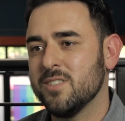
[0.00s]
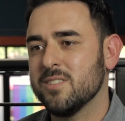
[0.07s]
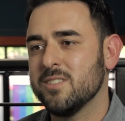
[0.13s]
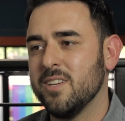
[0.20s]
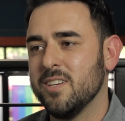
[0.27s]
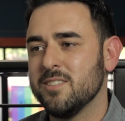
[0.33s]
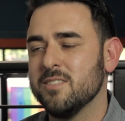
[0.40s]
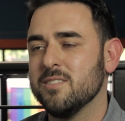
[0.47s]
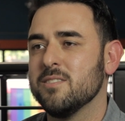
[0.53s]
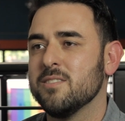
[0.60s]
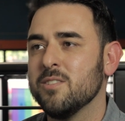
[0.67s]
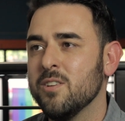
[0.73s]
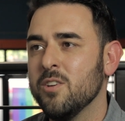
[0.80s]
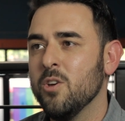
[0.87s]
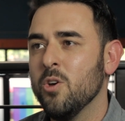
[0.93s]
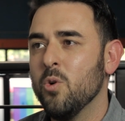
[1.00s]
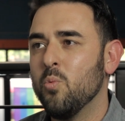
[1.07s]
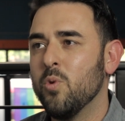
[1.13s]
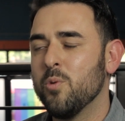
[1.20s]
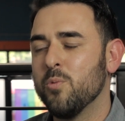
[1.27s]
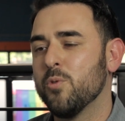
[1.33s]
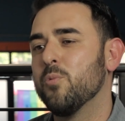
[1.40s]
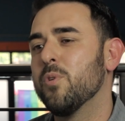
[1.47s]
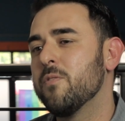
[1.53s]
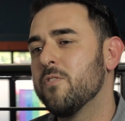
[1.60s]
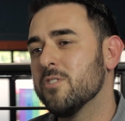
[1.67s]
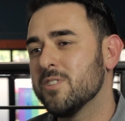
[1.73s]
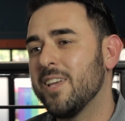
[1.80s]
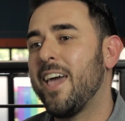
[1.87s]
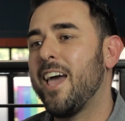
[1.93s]
success is one where one
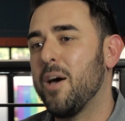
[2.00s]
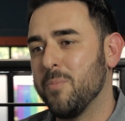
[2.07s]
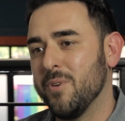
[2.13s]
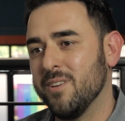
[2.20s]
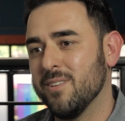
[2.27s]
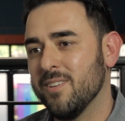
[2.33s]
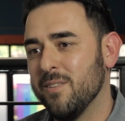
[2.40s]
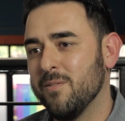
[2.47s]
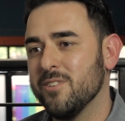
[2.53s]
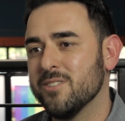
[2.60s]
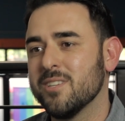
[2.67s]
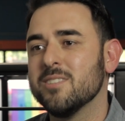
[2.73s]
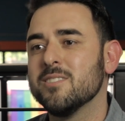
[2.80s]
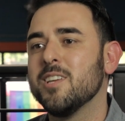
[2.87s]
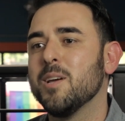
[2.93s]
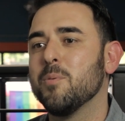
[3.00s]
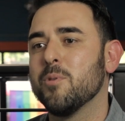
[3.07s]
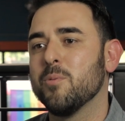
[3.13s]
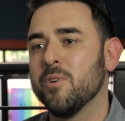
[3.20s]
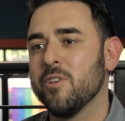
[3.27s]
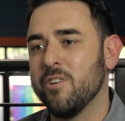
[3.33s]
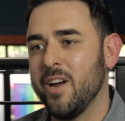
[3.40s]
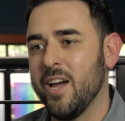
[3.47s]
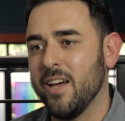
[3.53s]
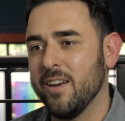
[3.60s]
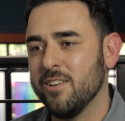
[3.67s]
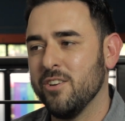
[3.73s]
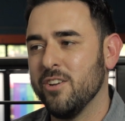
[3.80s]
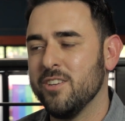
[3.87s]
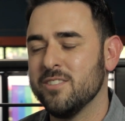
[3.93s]
feels happy and feels content with where they're at.
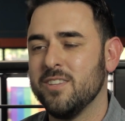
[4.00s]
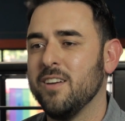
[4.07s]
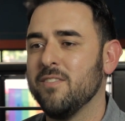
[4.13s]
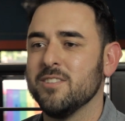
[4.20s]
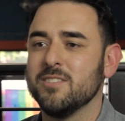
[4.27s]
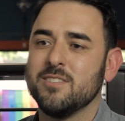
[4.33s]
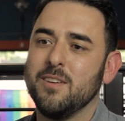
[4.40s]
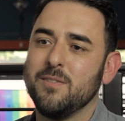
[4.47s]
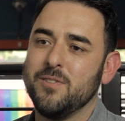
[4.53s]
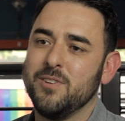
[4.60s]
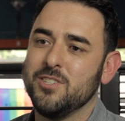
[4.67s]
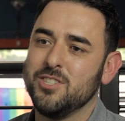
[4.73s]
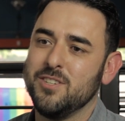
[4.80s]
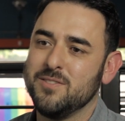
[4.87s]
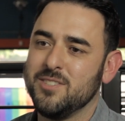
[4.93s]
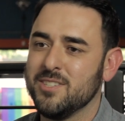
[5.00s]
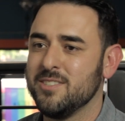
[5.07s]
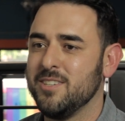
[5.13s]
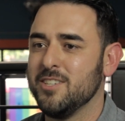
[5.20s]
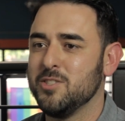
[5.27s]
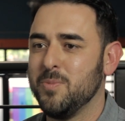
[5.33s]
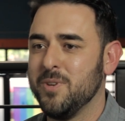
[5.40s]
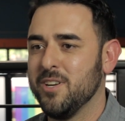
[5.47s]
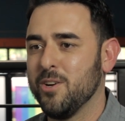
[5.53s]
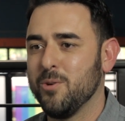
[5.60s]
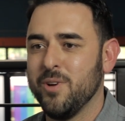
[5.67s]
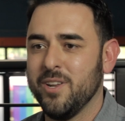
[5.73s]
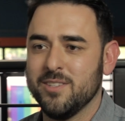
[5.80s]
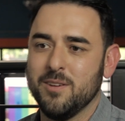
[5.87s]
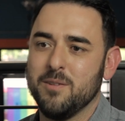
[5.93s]
You know, I used to have this definition of success being
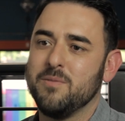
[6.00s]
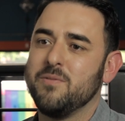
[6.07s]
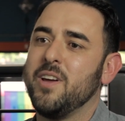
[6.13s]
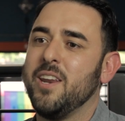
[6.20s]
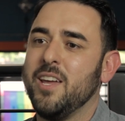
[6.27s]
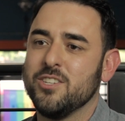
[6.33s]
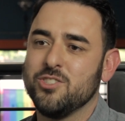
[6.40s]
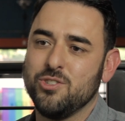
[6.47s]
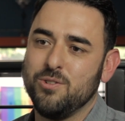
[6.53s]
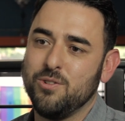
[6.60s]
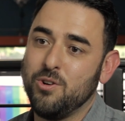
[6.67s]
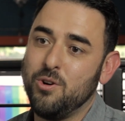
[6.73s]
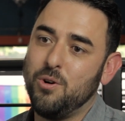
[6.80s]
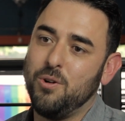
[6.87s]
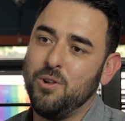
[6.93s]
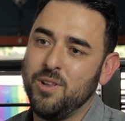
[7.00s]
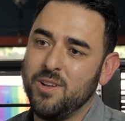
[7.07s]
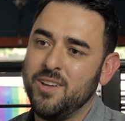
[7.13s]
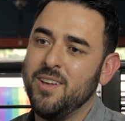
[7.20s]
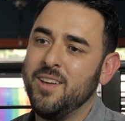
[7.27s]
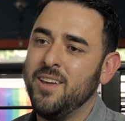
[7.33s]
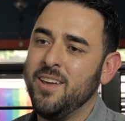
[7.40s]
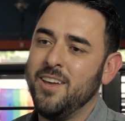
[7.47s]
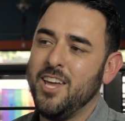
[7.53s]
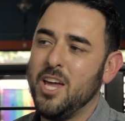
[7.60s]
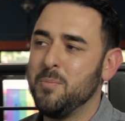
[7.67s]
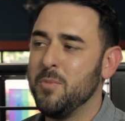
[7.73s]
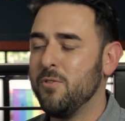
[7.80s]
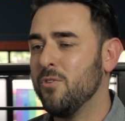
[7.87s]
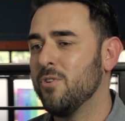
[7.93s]
equated to a financial goal. And
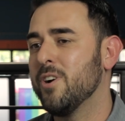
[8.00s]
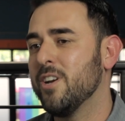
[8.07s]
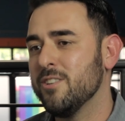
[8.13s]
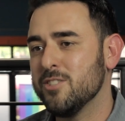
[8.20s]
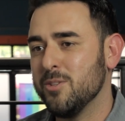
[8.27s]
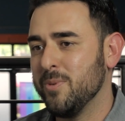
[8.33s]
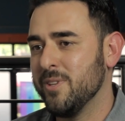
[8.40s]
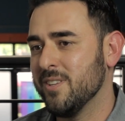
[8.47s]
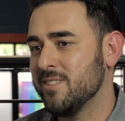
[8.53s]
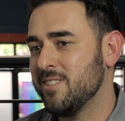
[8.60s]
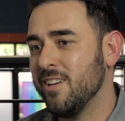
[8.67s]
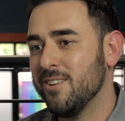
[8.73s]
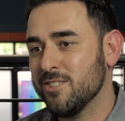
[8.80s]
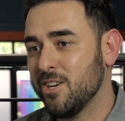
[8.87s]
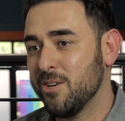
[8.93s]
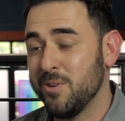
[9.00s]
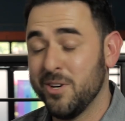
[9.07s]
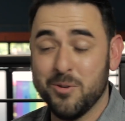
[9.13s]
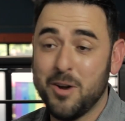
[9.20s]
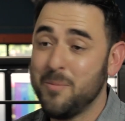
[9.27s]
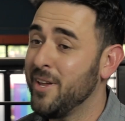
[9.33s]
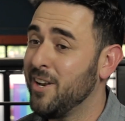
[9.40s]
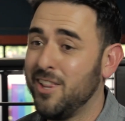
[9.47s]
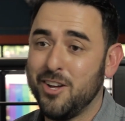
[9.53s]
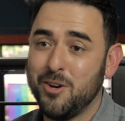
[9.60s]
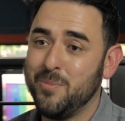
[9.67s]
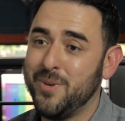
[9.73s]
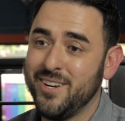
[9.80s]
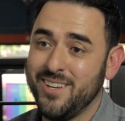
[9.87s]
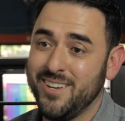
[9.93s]
before, I used to be in the sales career where I made a lot of
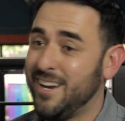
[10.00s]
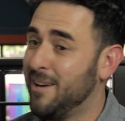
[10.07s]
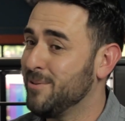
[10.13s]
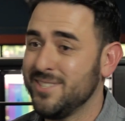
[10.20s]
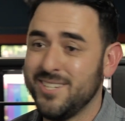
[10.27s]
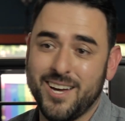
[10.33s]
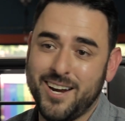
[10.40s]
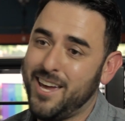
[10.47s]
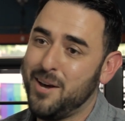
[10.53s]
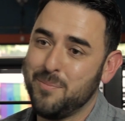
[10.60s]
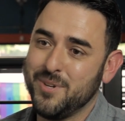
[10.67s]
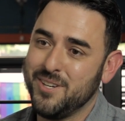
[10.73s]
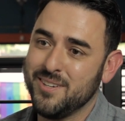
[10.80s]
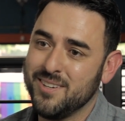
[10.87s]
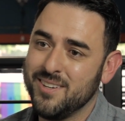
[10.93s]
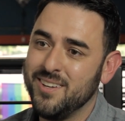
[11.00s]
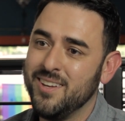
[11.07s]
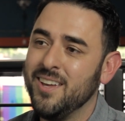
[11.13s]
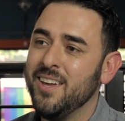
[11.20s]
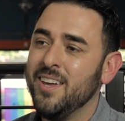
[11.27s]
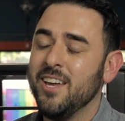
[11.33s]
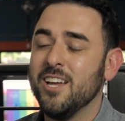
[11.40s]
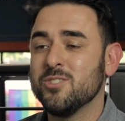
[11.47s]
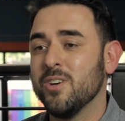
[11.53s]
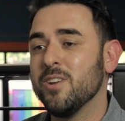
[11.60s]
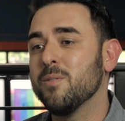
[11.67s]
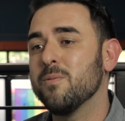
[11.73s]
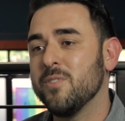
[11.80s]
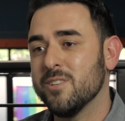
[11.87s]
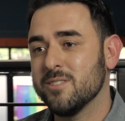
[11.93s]
money and I was not happy. And so I
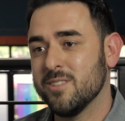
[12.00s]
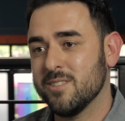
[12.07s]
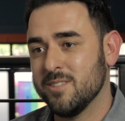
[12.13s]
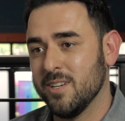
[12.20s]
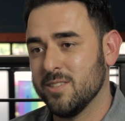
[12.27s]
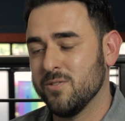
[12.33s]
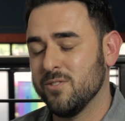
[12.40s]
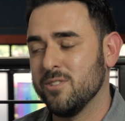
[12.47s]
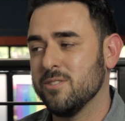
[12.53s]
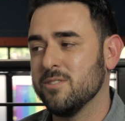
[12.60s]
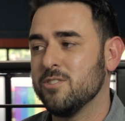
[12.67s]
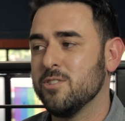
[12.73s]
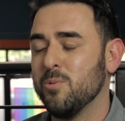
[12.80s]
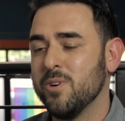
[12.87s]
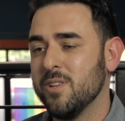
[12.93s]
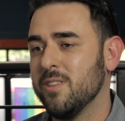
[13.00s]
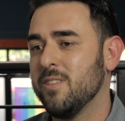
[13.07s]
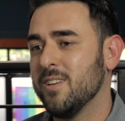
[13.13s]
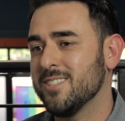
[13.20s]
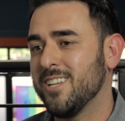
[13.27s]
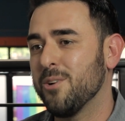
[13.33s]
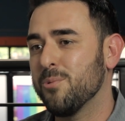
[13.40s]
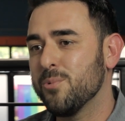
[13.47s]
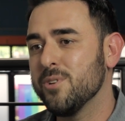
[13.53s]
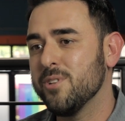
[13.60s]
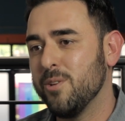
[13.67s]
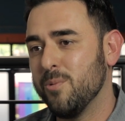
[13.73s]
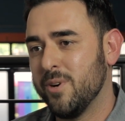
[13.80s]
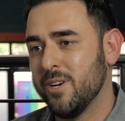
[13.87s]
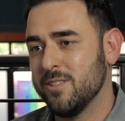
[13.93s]
didn't feel successful. So one of the things that I really
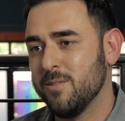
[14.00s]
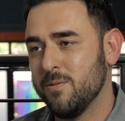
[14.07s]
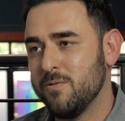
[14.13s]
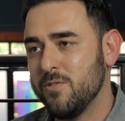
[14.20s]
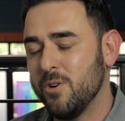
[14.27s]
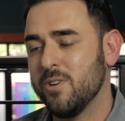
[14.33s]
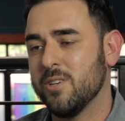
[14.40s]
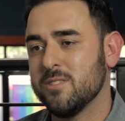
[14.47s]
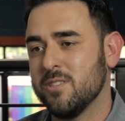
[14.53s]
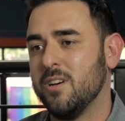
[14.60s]
wanted to focus